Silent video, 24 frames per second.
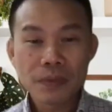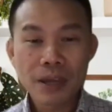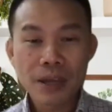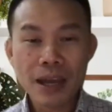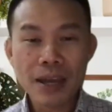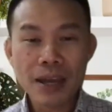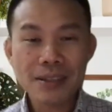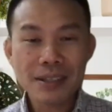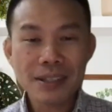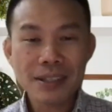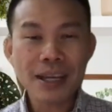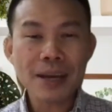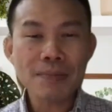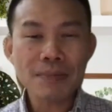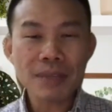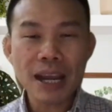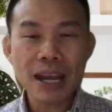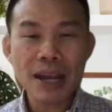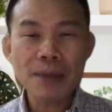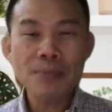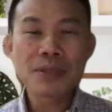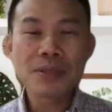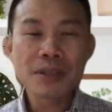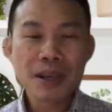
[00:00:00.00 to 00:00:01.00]
And
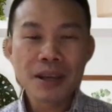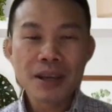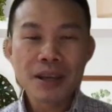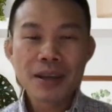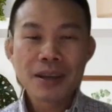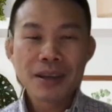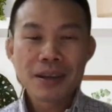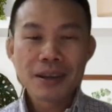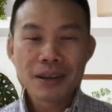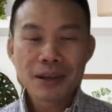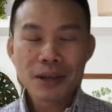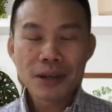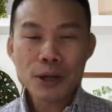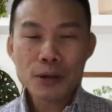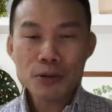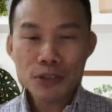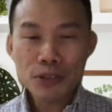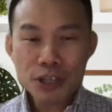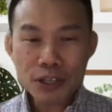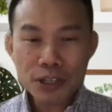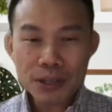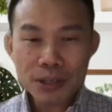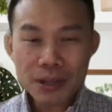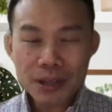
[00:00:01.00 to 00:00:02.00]
sometimes, you know,
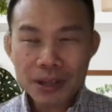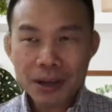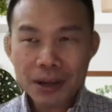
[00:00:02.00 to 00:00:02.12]
just